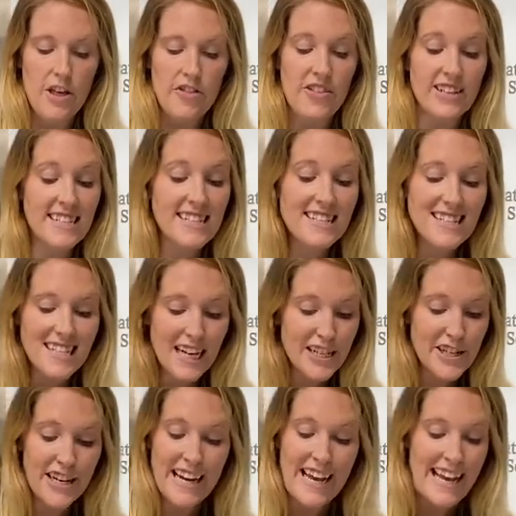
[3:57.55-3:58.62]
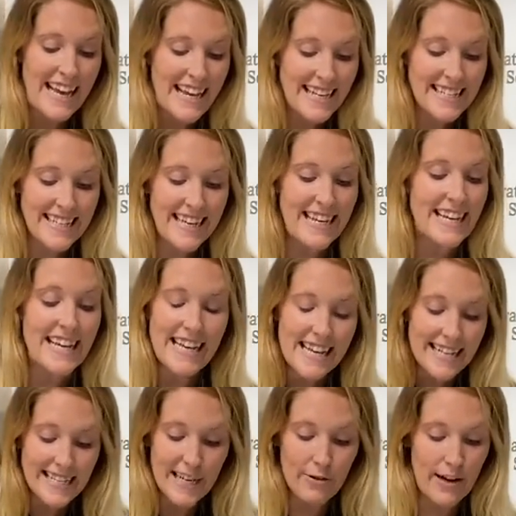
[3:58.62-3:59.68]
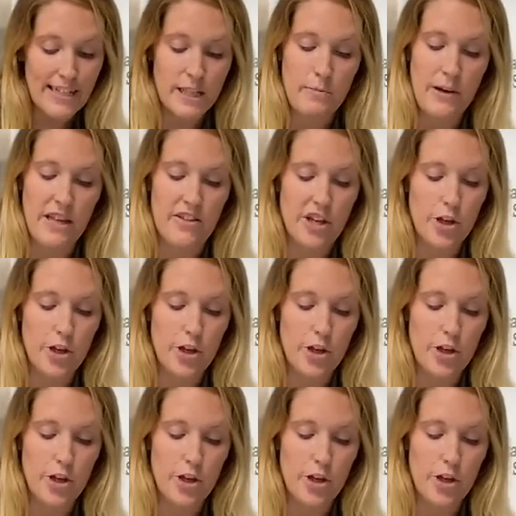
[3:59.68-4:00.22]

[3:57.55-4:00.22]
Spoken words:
This is such an easy recipe that